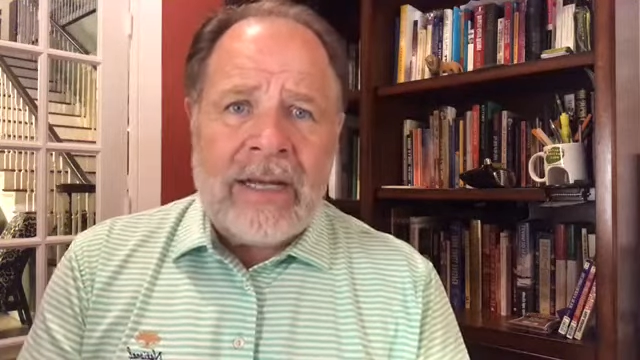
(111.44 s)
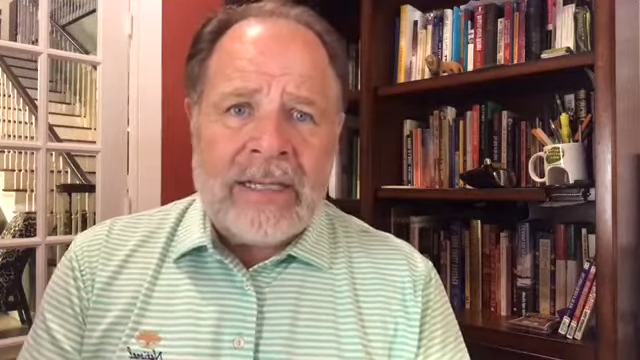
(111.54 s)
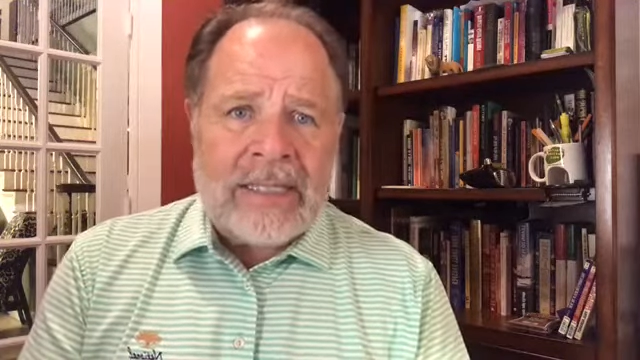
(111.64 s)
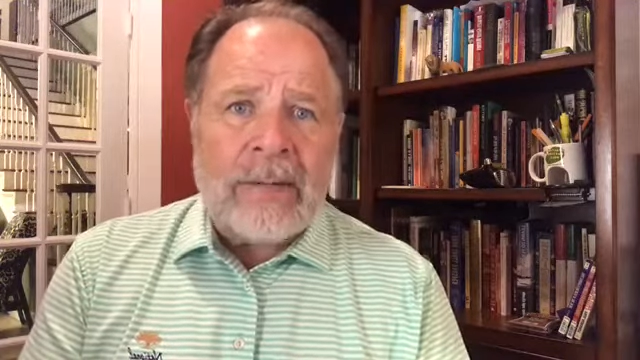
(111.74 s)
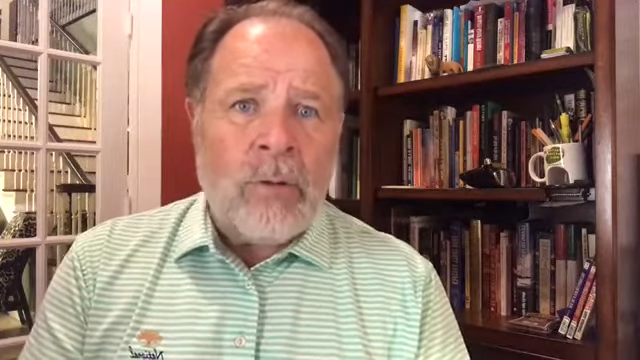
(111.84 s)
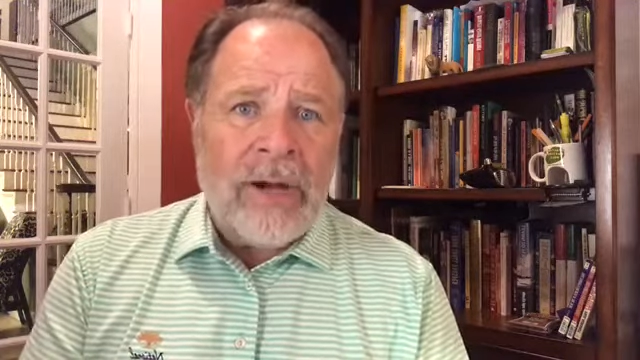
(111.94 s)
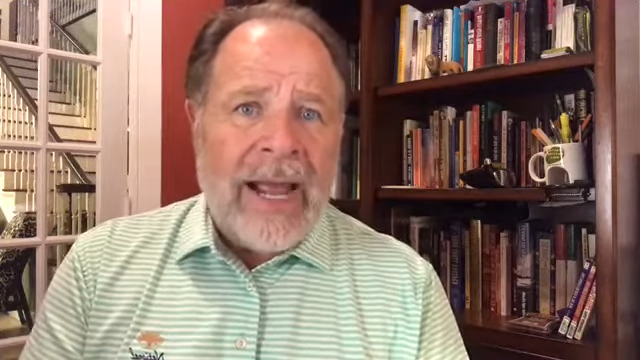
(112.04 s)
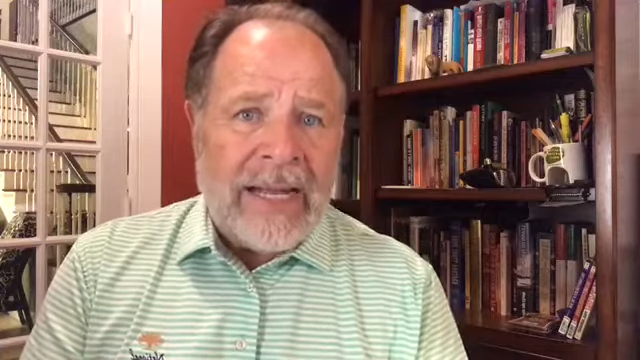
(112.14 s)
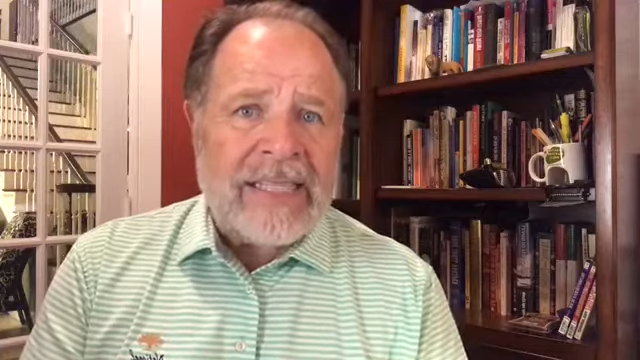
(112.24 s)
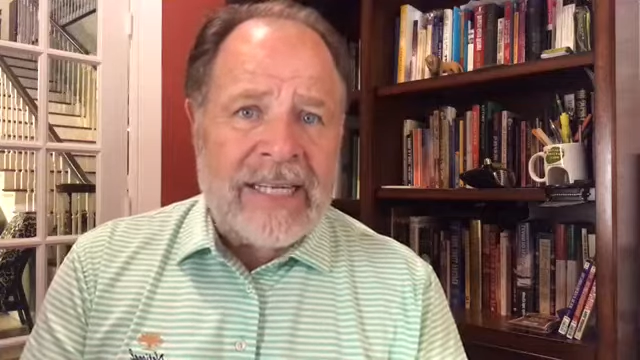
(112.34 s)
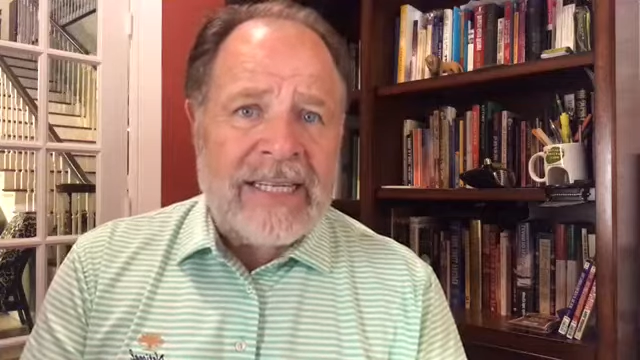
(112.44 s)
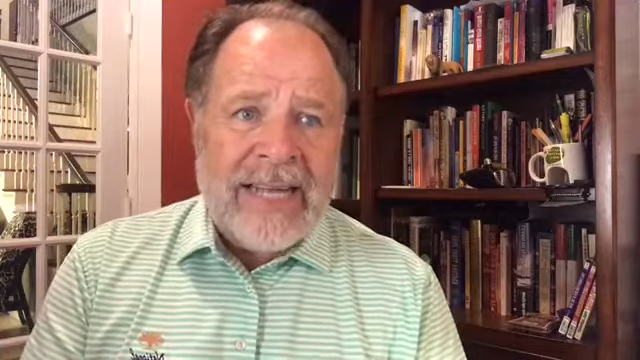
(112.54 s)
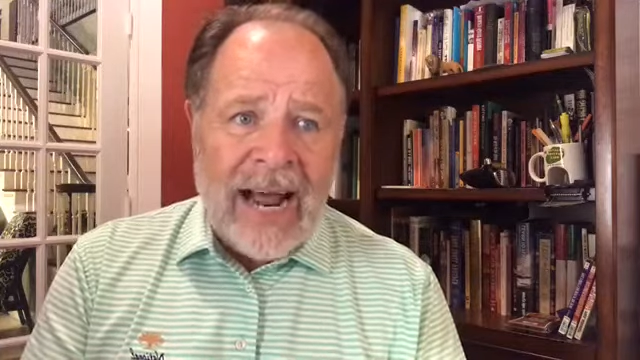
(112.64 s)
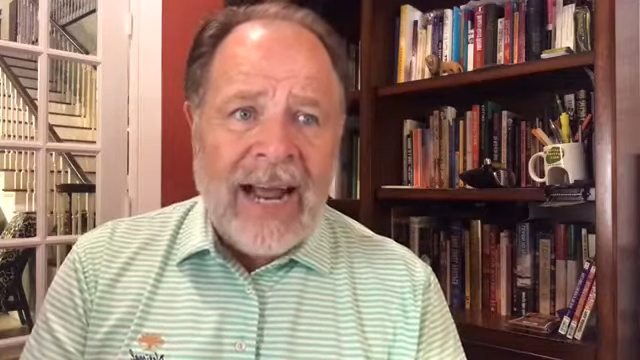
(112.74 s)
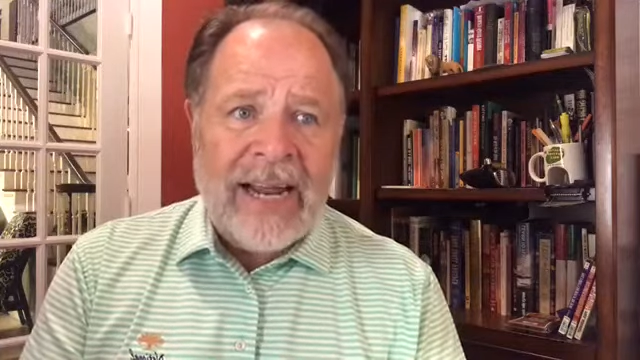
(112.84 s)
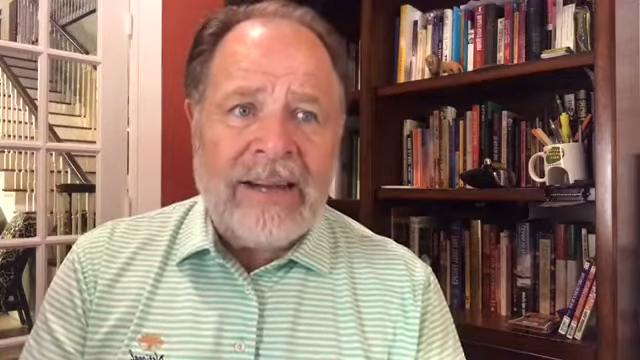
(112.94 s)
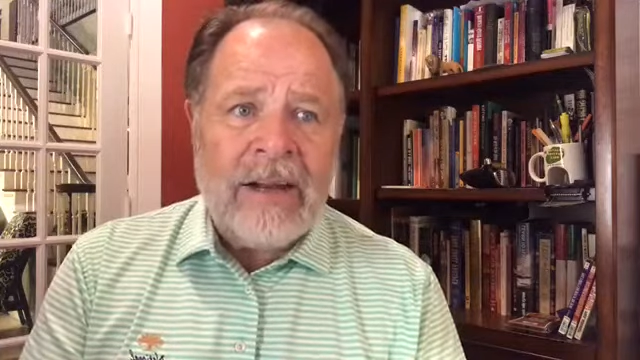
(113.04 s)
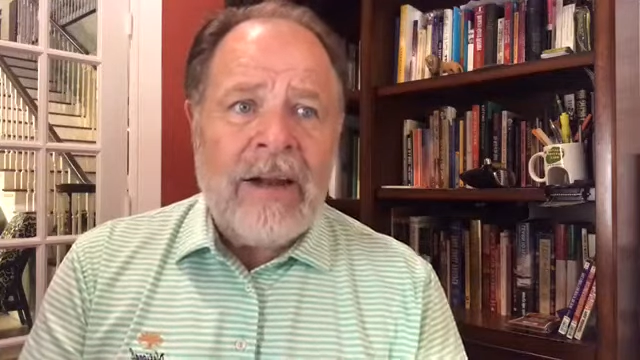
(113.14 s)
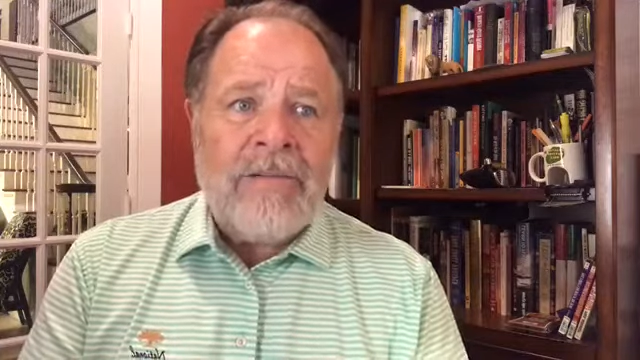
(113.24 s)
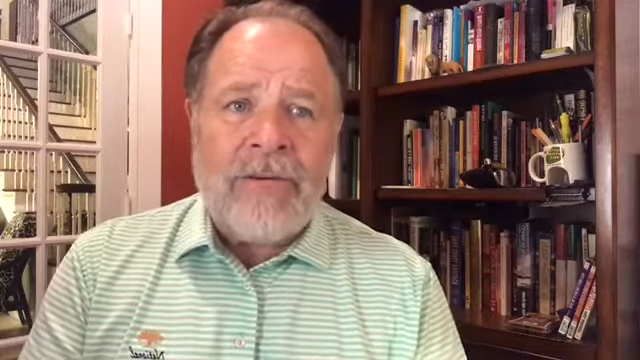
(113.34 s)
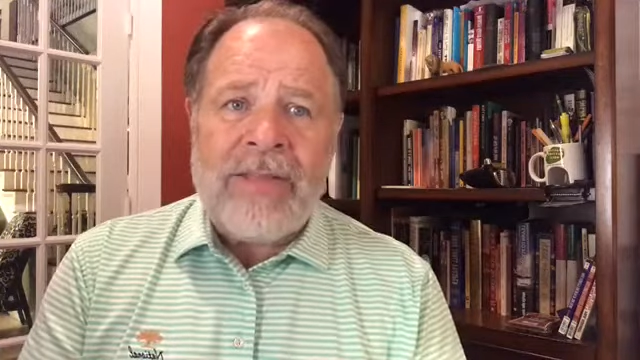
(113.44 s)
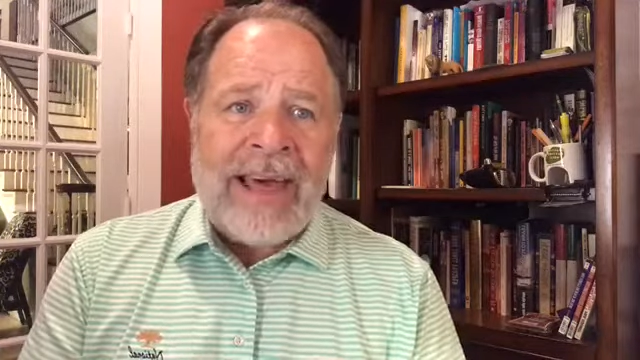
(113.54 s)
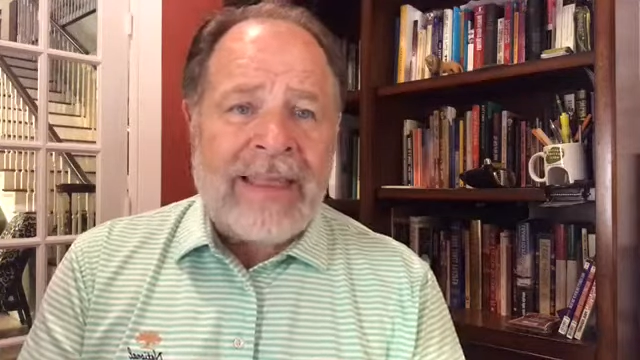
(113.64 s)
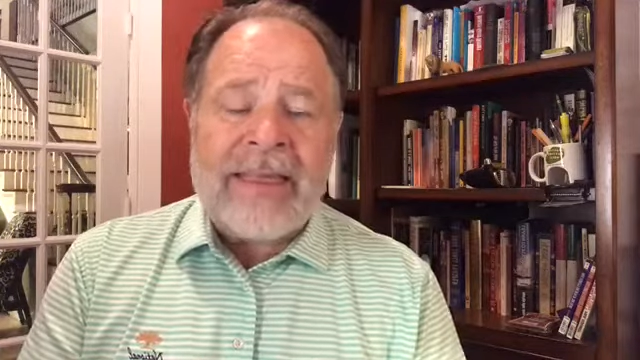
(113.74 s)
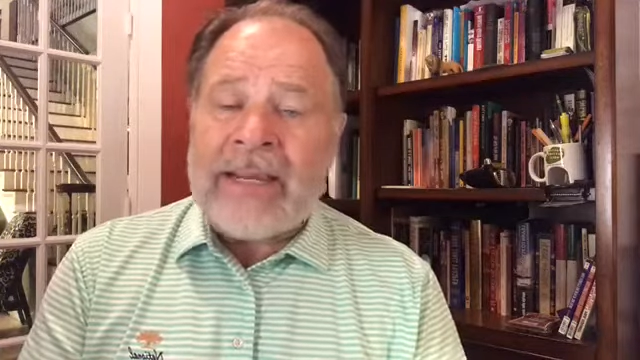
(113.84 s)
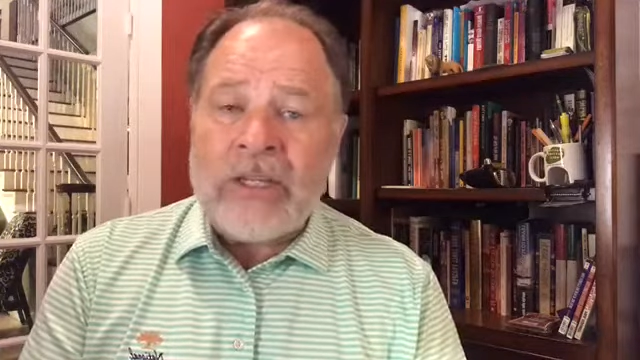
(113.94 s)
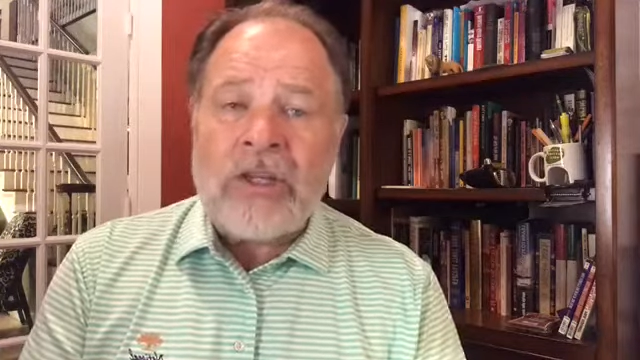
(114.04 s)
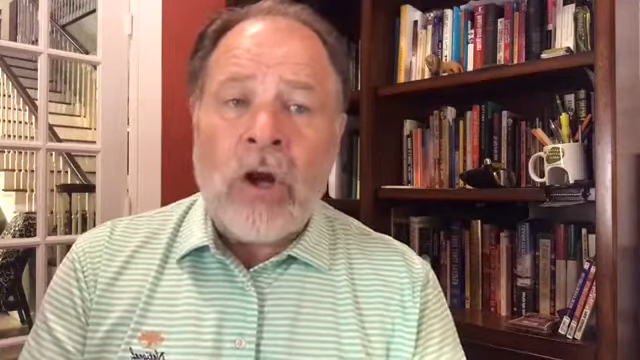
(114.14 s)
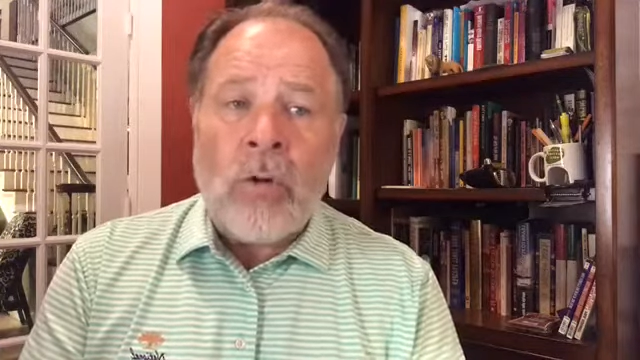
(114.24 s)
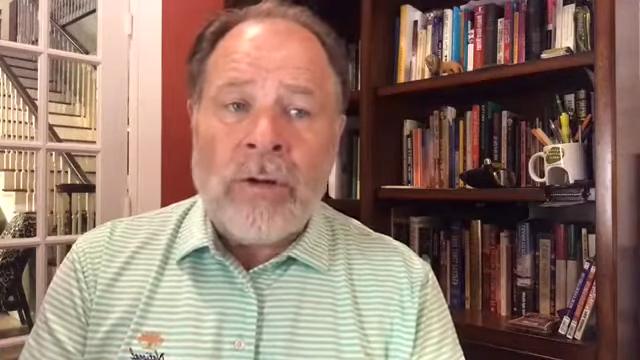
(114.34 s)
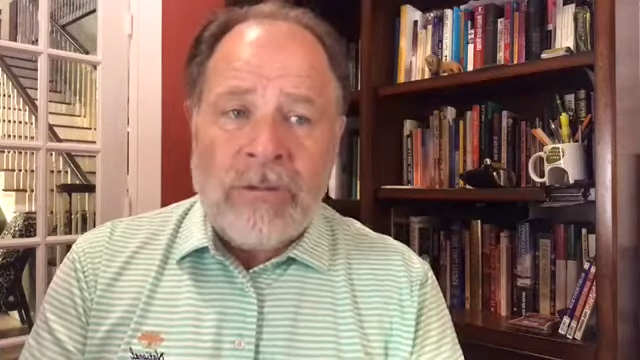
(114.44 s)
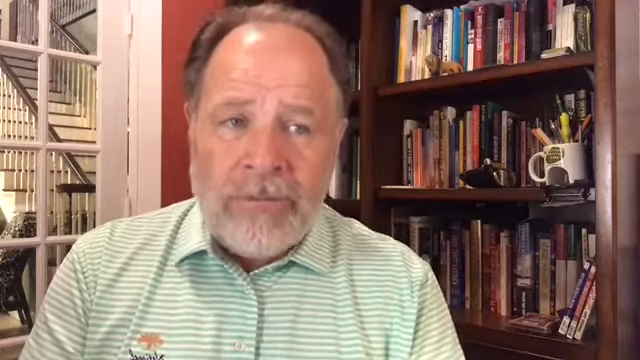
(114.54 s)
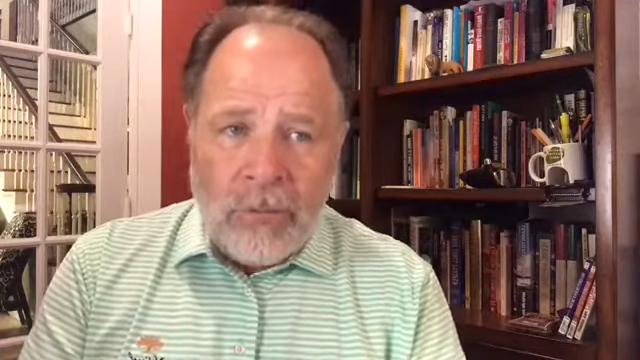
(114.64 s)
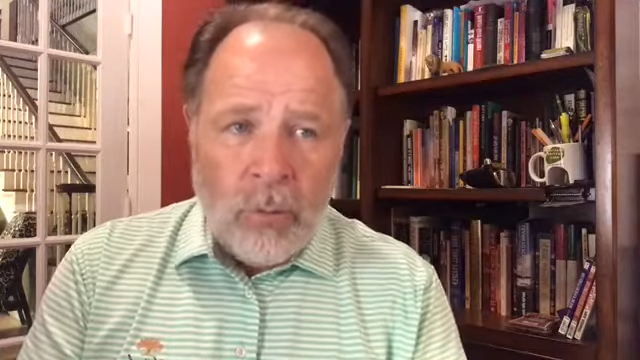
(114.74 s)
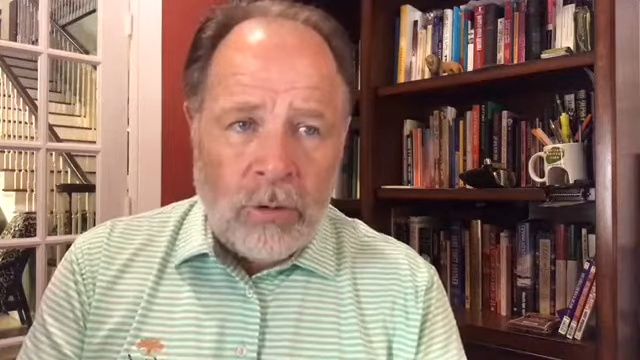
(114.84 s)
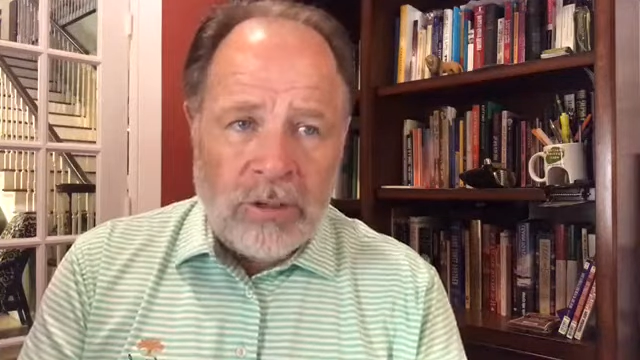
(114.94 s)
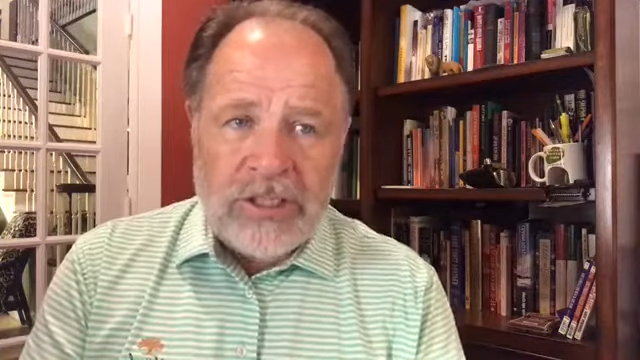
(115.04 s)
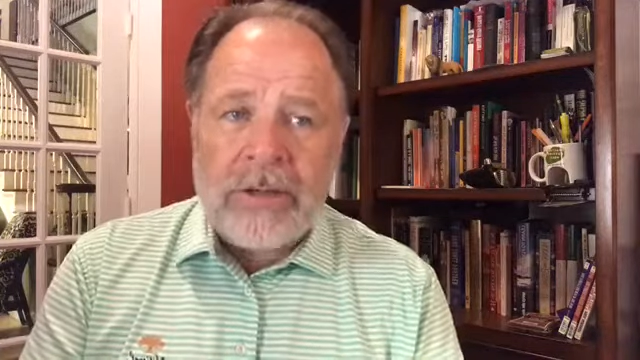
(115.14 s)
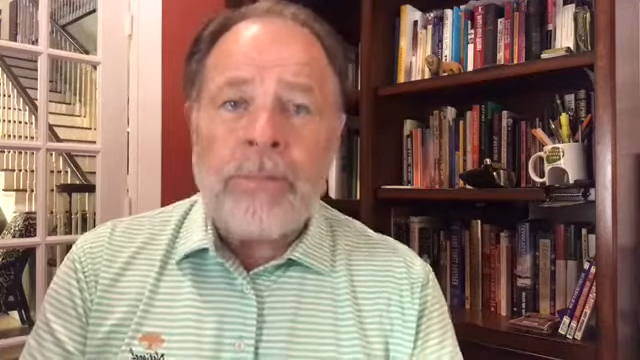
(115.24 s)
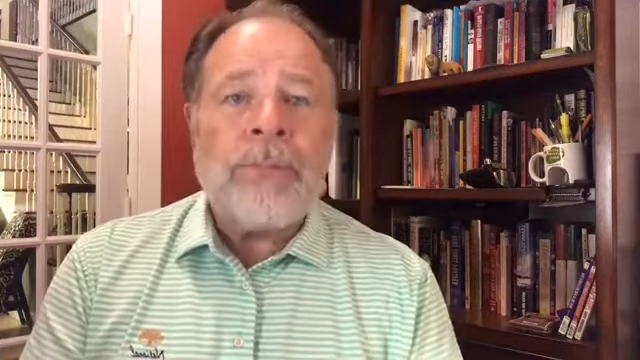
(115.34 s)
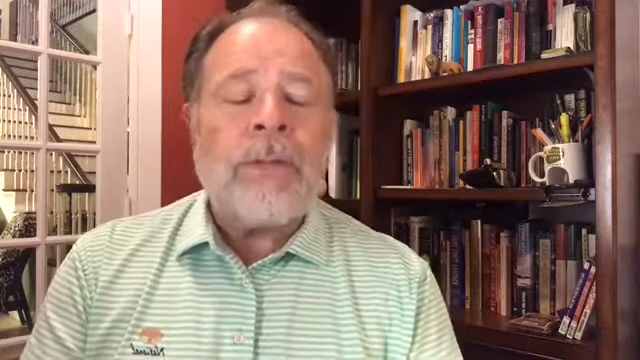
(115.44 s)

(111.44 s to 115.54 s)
someone has to die for that thing to go in force.